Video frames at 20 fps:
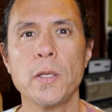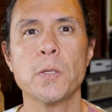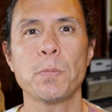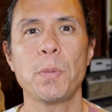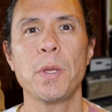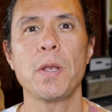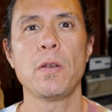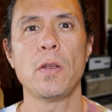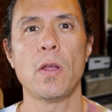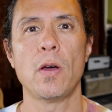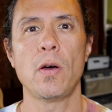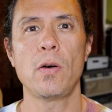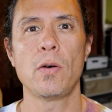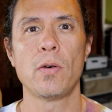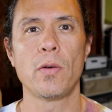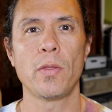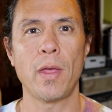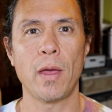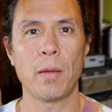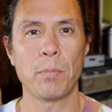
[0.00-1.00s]
it's been
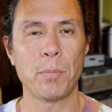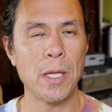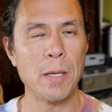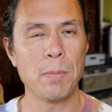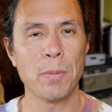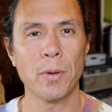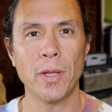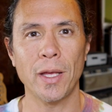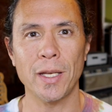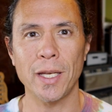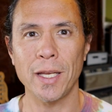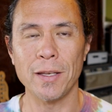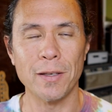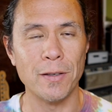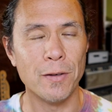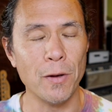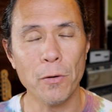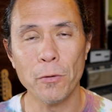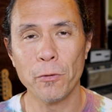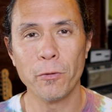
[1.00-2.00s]
known that people that eat
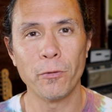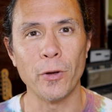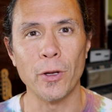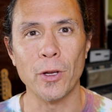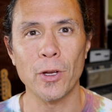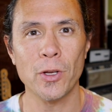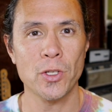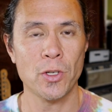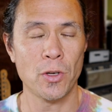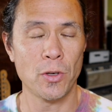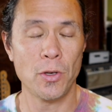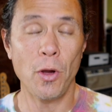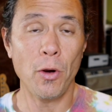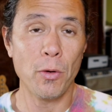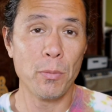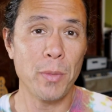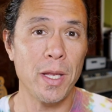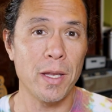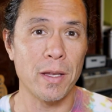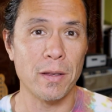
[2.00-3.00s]
no fish,
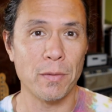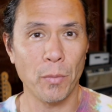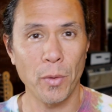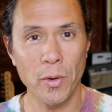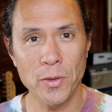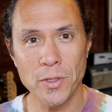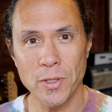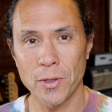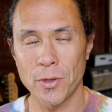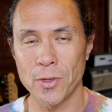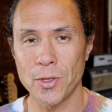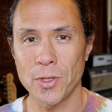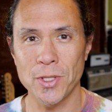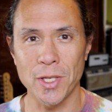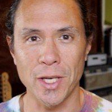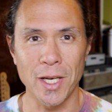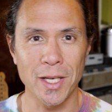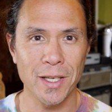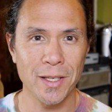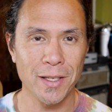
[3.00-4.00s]
no meat, ones that are
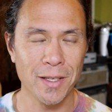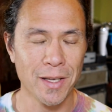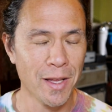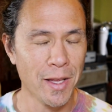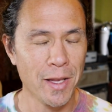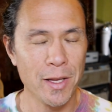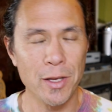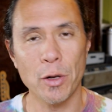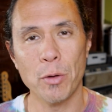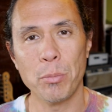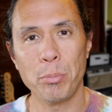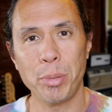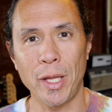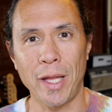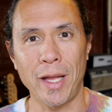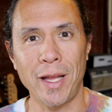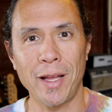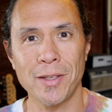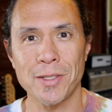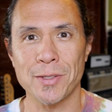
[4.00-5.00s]
just eating, you know,
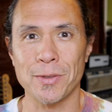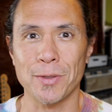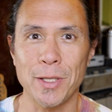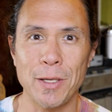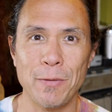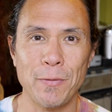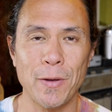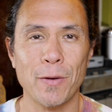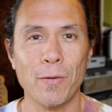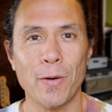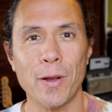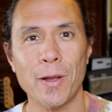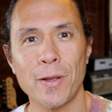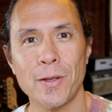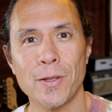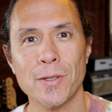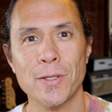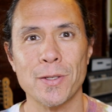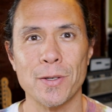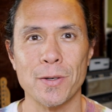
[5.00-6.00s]
plants or leafy
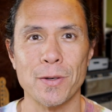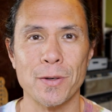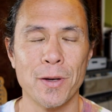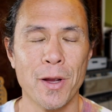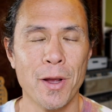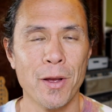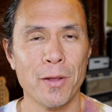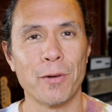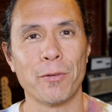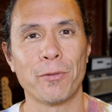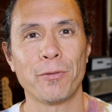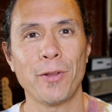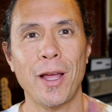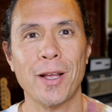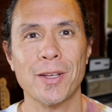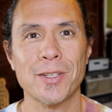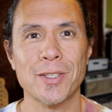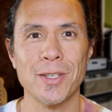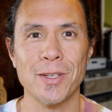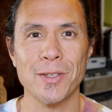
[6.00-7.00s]
greens or their
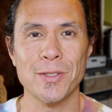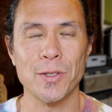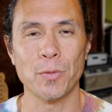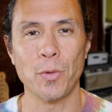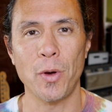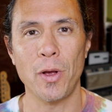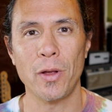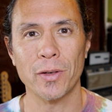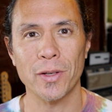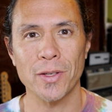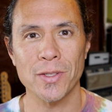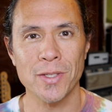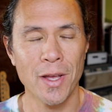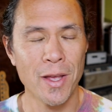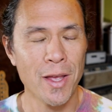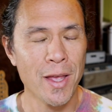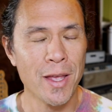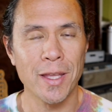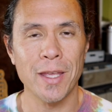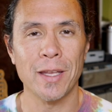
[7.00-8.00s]
flax seeds or walnuts,
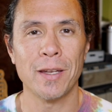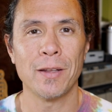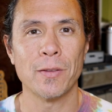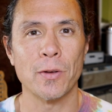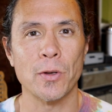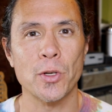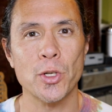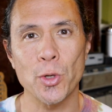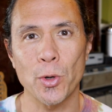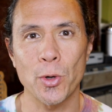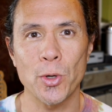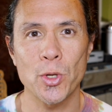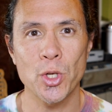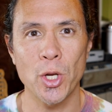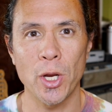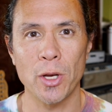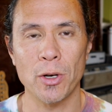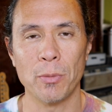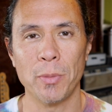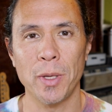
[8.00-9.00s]
get in their short
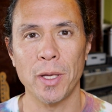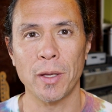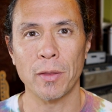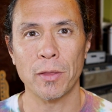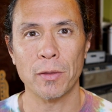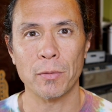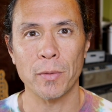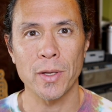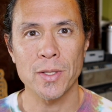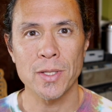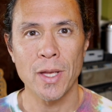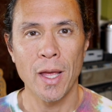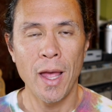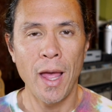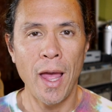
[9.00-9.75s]
chain omega-3s,